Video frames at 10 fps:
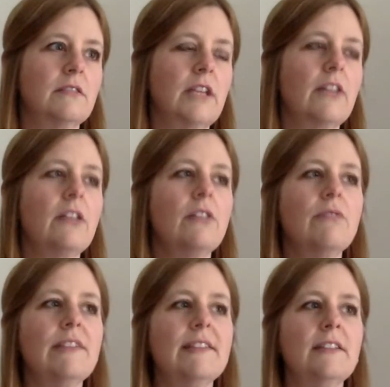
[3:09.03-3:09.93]
I think the
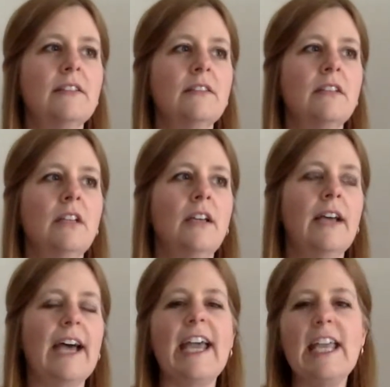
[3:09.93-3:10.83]
reason
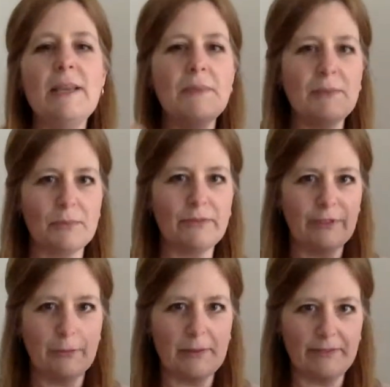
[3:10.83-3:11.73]
aiming
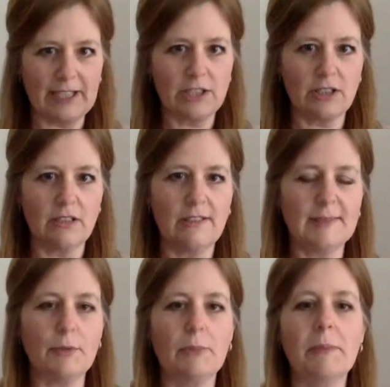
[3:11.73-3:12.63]
for perfection
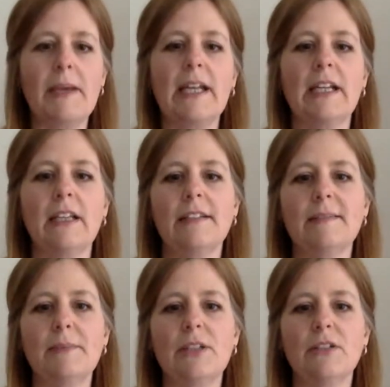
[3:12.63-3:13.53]
is problematic
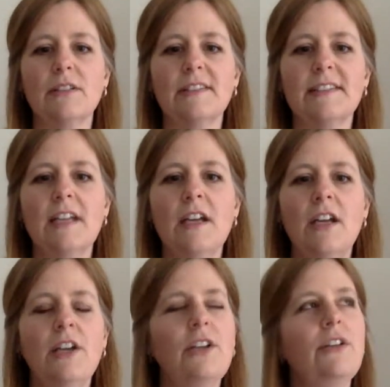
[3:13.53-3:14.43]
is because
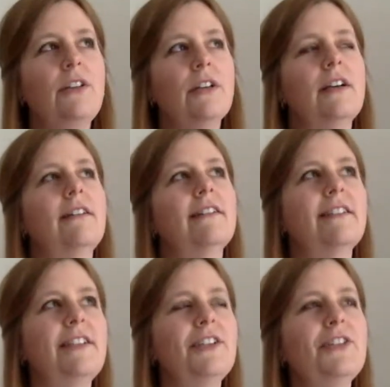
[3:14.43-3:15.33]
you
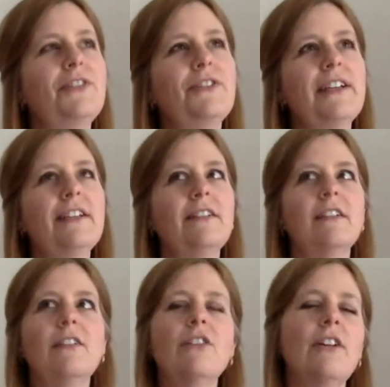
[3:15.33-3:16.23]
find it
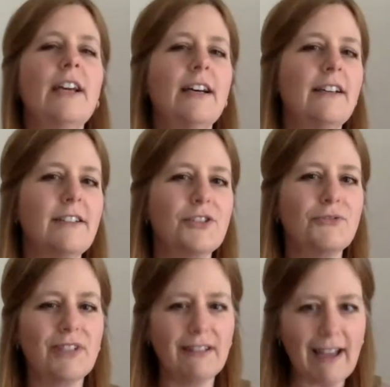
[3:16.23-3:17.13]
a lot harder to
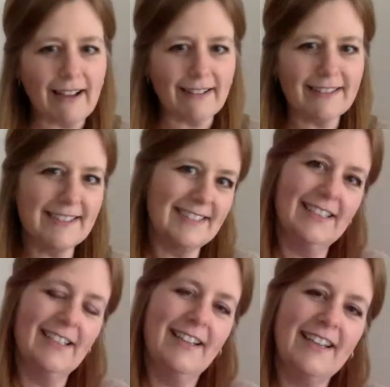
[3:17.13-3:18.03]
relax
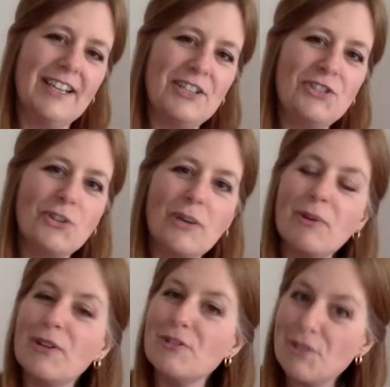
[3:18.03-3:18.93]
and enjoy
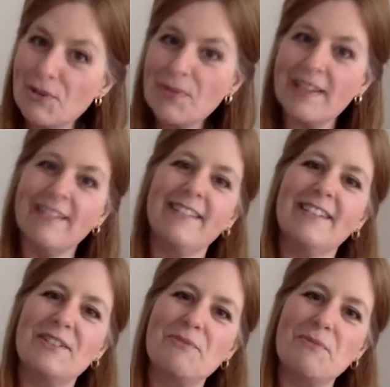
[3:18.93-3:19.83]
what you're
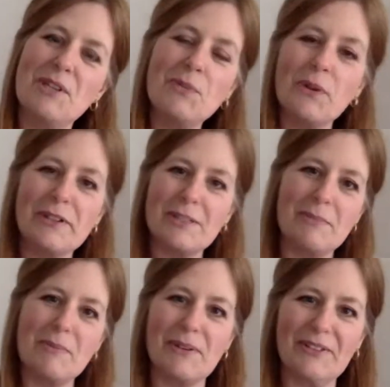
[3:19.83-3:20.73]
doing when you want it to
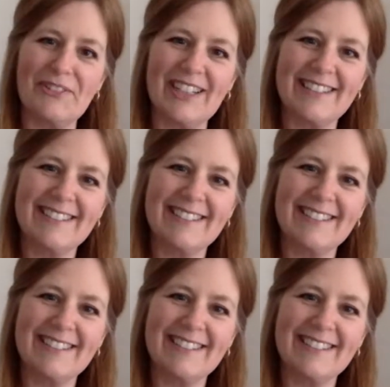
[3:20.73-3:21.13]
be perfect.